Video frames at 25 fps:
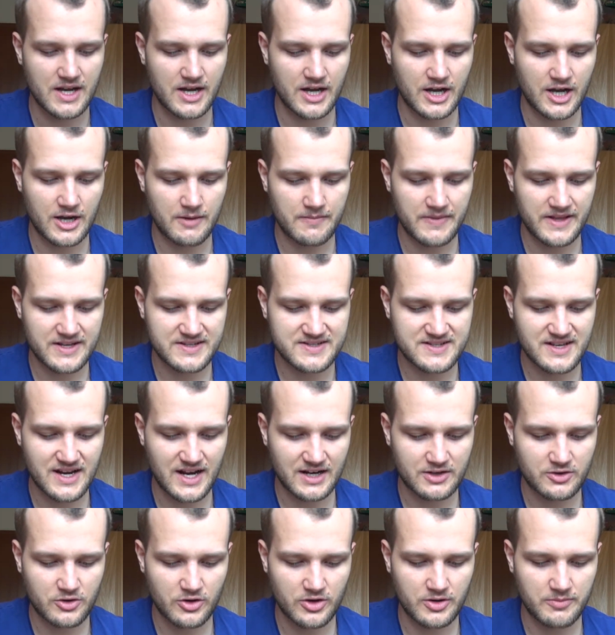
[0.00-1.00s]
That's
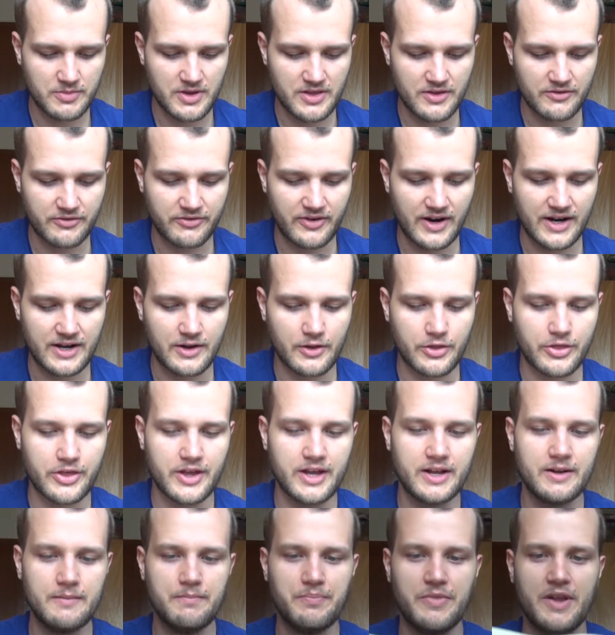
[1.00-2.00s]
not going to be the final
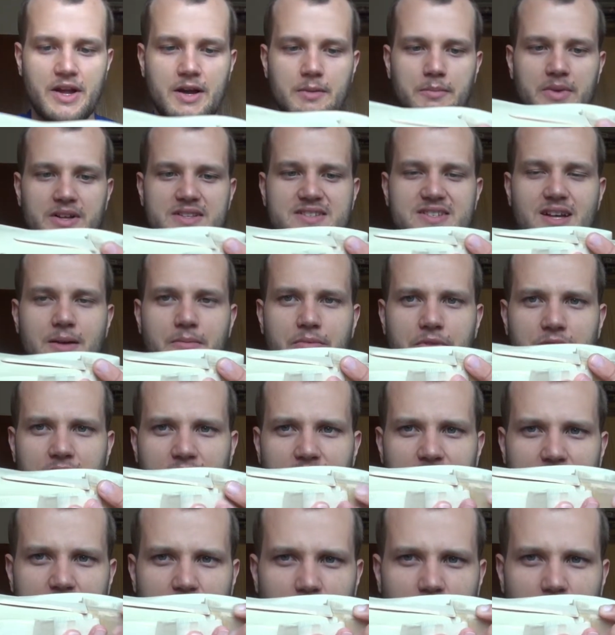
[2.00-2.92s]
thing, but something that